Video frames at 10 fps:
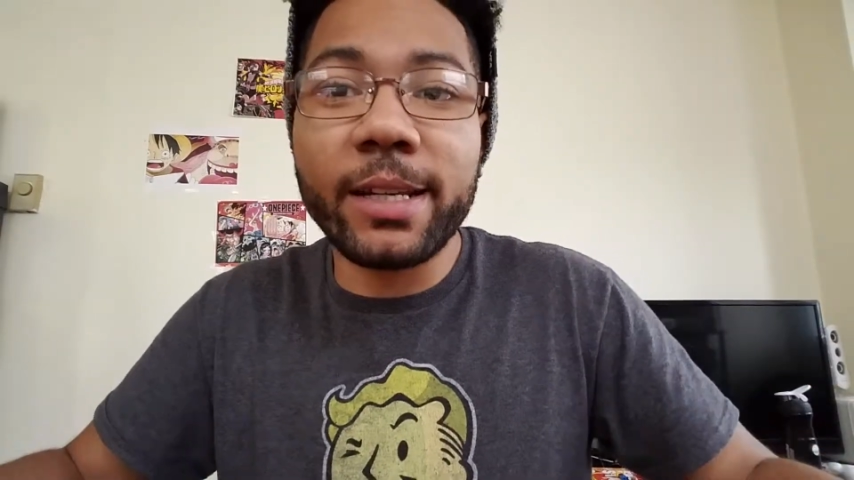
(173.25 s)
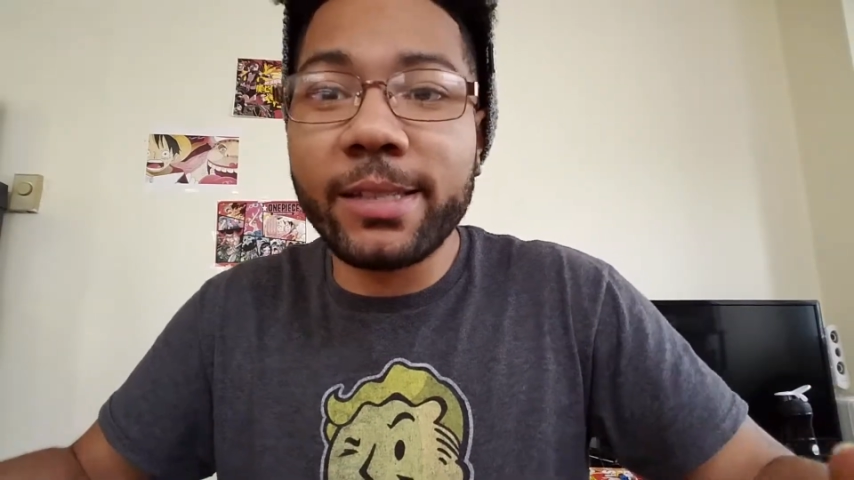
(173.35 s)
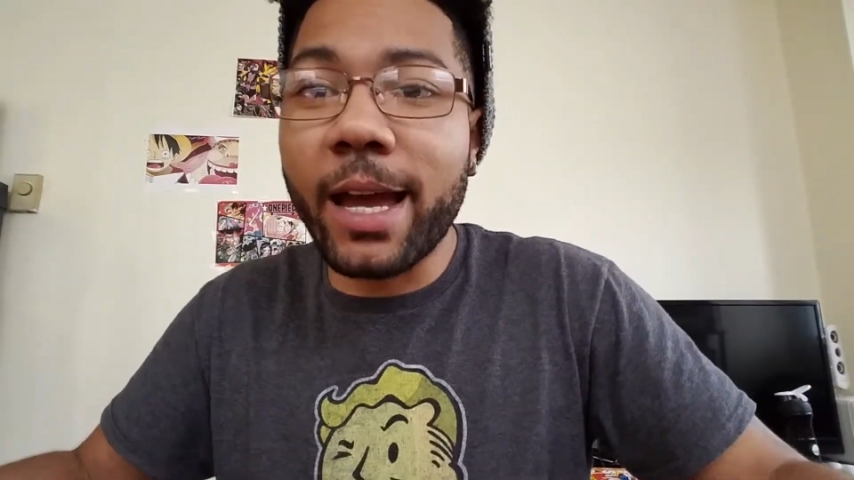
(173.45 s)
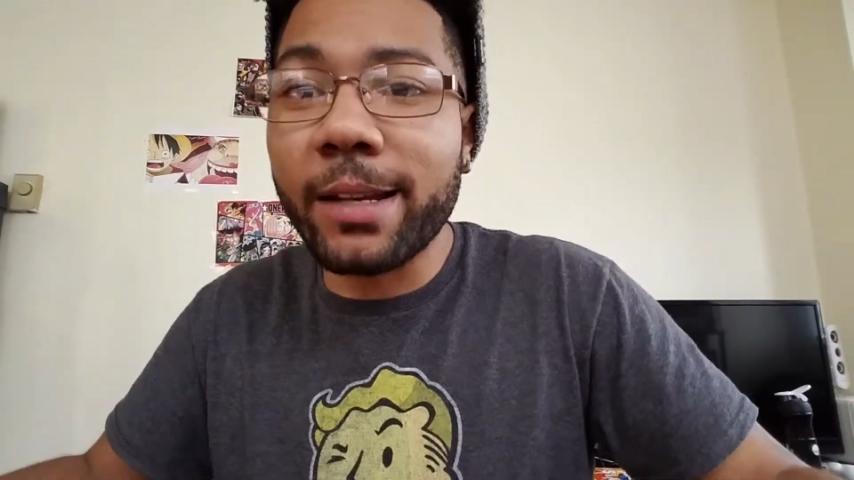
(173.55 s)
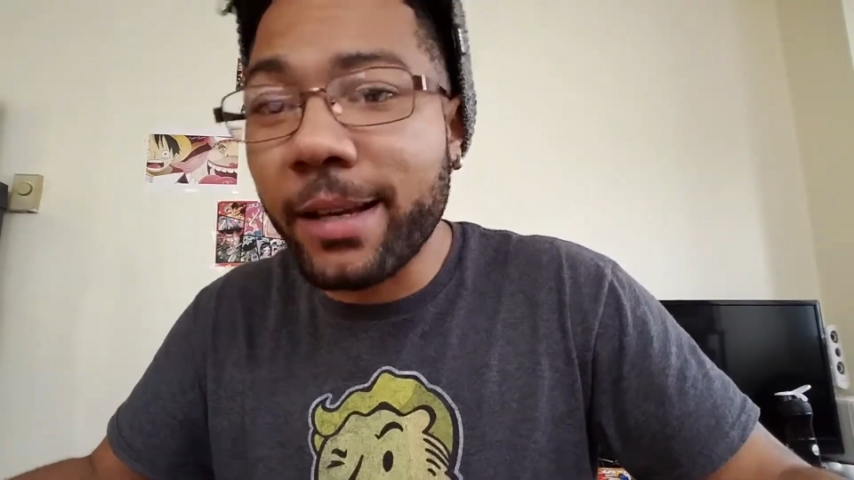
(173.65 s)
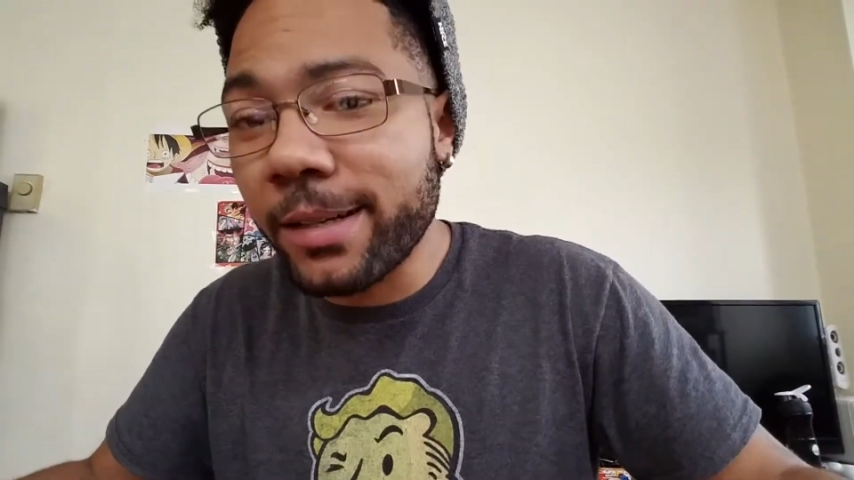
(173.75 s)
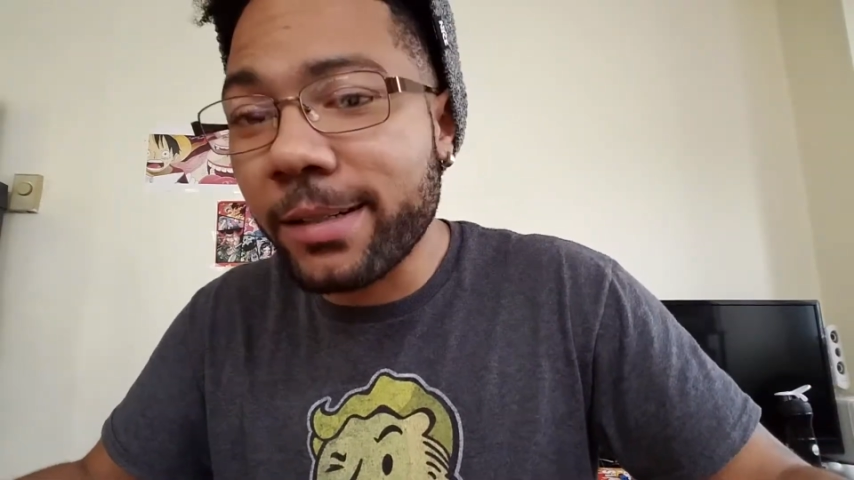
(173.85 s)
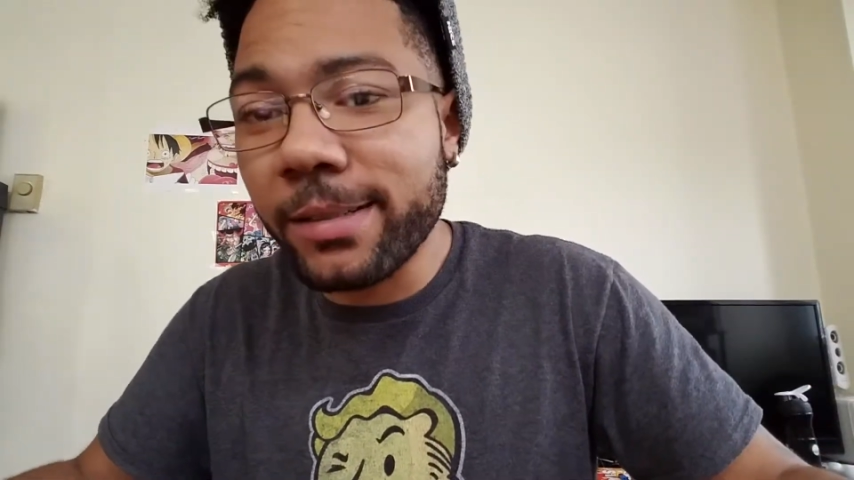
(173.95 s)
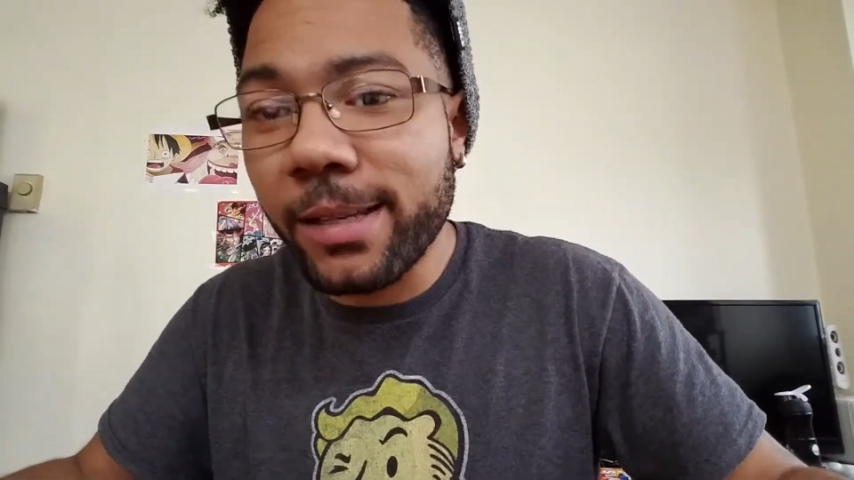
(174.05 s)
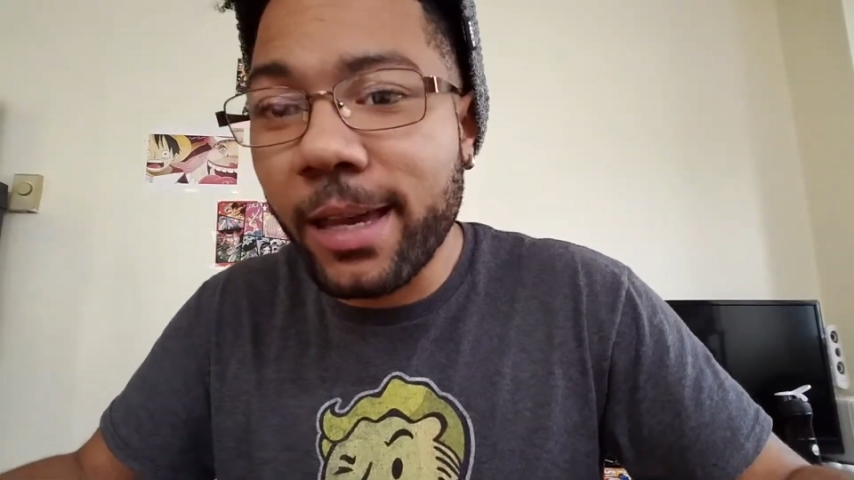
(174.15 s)
He's got a gun in
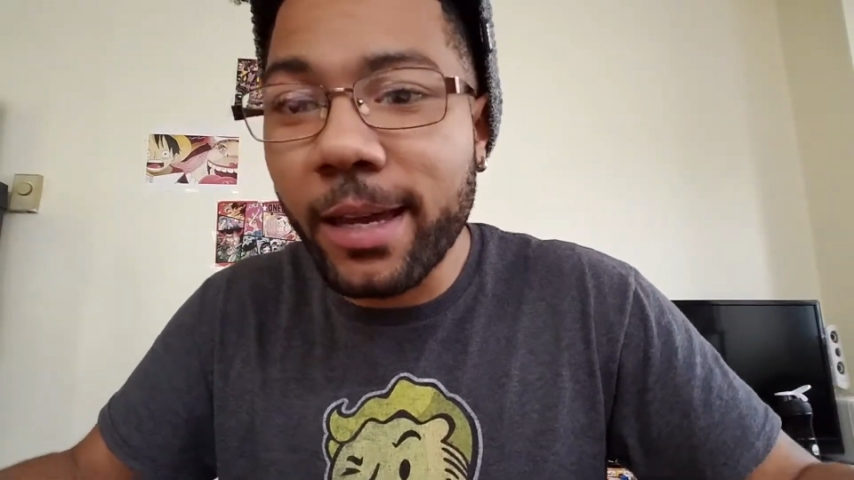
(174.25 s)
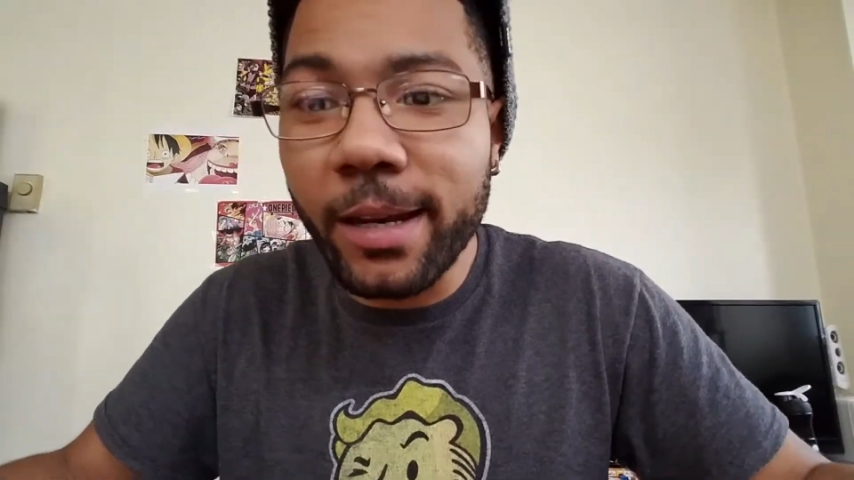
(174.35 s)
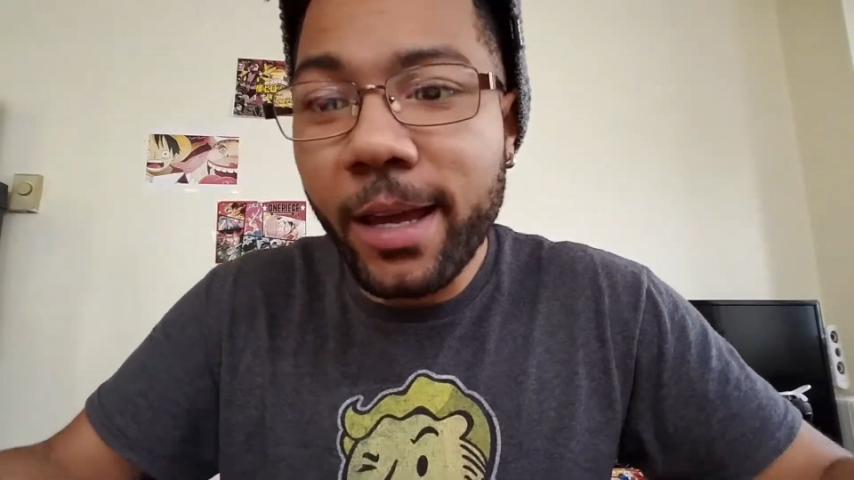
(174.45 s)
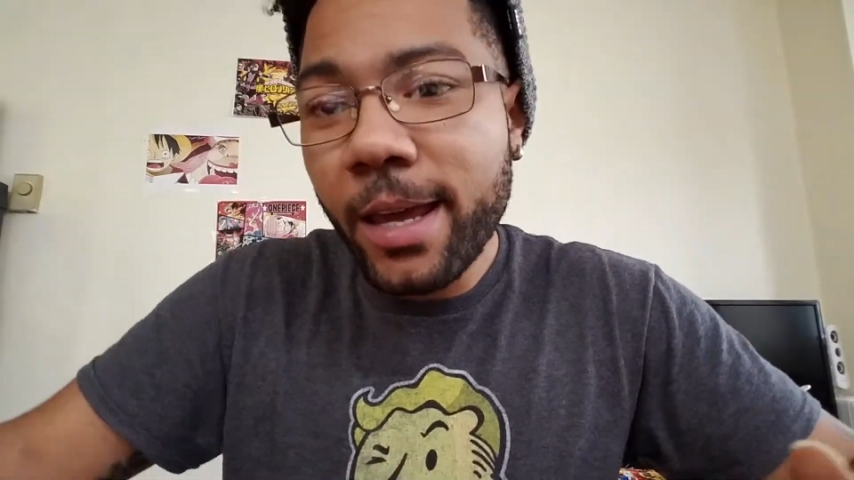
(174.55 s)
his hand.